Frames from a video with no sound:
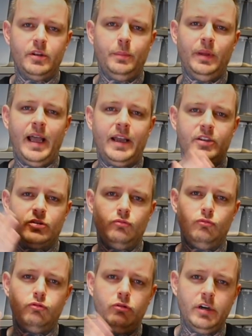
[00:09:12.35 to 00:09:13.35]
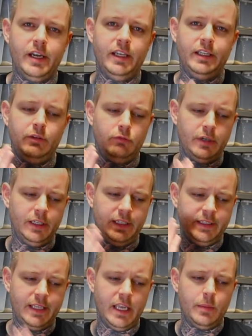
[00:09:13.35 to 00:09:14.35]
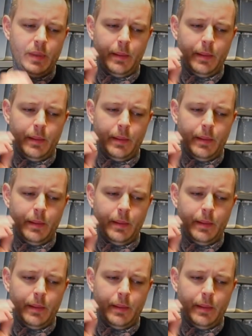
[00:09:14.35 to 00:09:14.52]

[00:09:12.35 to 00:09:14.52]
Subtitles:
the blacks really, really deep.